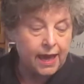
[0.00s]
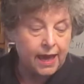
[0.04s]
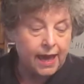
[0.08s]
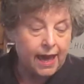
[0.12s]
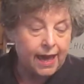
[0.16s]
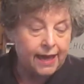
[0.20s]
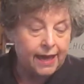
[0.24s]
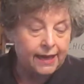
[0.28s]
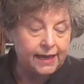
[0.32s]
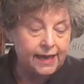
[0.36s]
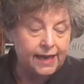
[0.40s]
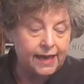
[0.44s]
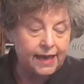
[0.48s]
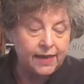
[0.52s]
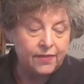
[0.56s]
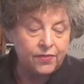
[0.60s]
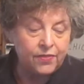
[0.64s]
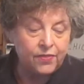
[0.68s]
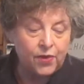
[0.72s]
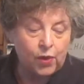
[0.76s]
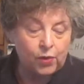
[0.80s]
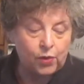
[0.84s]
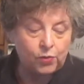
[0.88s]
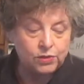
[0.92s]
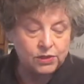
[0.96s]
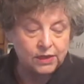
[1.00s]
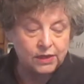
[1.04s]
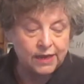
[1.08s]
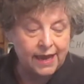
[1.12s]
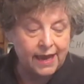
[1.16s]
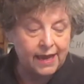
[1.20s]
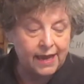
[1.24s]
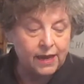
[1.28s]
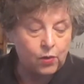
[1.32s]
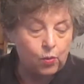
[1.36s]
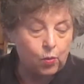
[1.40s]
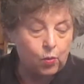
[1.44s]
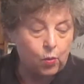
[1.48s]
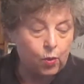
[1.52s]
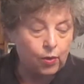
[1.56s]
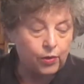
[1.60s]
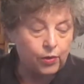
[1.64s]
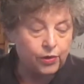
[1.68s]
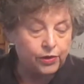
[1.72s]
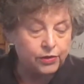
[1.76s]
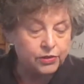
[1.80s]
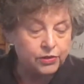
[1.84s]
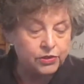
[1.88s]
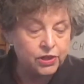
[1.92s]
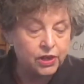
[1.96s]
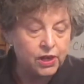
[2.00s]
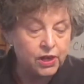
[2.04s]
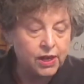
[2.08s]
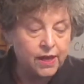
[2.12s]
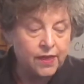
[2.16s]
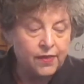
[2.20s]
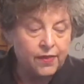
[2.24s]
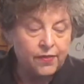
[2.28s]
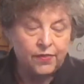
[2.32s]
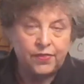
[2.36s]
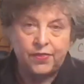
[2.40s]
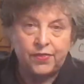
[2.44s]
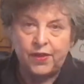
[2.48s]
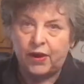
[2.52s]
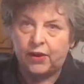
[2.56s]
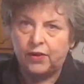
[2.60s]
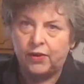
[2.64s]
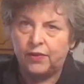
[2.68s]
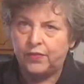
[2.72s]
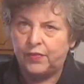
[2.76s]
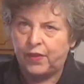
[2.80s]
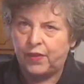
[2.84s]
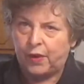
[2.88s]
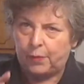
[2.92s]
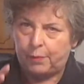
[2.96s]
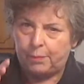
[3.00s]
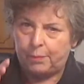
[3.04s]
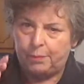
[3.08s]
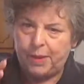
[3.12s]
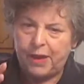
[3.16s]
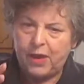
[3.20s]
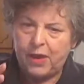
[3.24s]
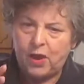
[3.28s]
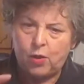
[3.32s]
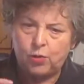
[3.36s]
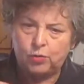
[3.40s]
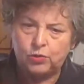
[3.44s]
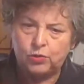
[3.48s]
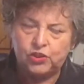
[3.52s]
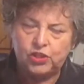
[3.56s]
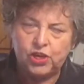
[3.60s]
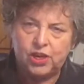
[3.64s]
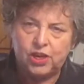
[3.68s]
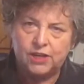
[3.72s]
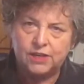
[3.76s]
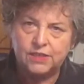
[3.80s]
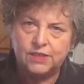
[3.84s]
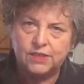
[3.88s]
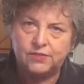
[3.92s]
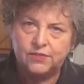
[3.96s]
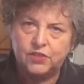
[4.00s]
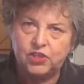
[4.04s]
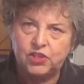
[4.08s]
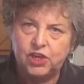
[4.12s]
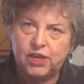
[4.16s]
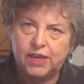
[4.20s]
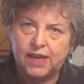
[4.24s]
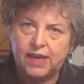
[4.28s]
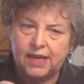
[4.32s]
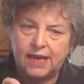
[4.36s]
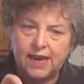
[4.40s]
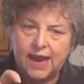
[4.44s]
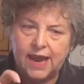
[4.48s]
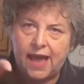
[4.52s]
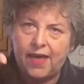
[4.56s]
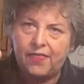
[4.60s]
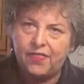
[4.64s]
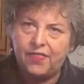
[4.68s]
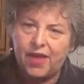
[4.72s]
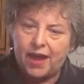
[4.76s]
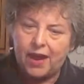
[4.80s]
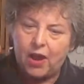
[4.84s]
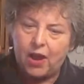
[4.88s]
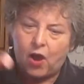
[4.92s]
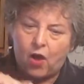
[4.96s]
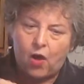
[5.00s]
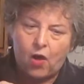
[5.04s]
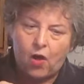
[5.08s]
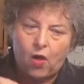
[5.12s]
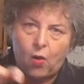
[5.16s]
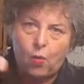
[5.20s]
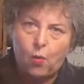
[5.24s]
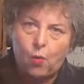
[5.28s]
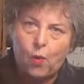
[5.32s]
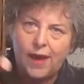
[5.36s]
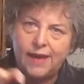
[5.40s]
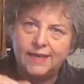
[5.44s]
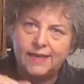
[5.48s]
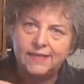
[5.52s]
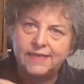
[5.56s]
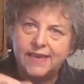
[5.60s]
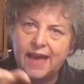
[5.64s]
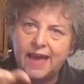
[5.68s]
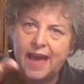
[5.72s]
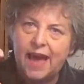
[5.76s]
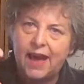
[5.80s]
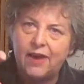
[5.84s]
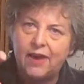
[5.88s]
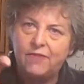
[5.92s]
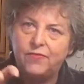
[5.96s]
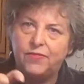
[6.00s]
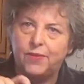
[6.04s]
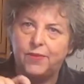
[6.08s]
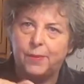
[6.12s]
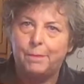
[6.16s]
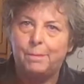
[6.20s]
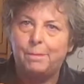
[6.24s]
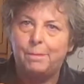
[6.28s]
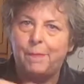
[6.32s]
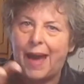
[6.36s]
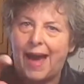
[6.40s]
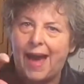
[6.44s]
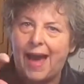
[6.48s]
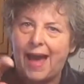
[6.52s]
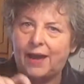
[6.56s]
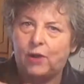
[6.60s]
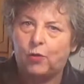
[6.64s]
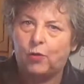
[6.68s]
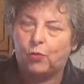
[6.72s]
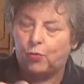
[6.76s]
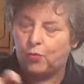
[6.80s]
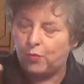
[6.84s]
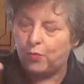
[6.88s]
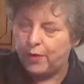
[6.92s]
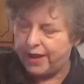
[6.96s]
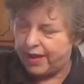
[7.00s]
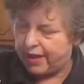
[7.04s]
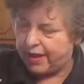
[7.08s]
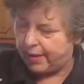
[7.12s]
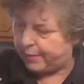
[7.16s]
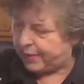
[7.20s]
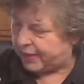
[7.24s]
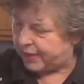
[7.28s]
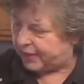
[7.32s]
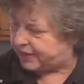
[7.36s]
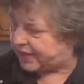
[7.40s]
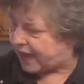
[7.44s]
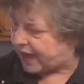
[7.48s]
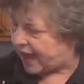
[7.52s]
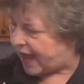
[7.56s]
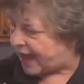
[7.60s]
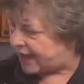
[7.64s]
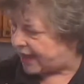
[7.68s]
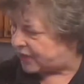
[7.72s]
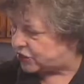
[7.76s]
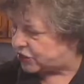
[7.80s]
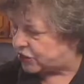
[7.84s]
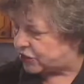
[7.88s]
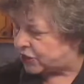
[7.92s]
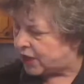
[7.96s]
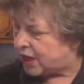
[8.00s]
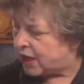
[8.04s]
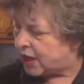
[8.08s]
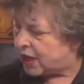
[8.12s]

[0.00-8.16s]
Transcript: And in those leg quarters, they're big old chunks of chicken, and they always have the back rib attached.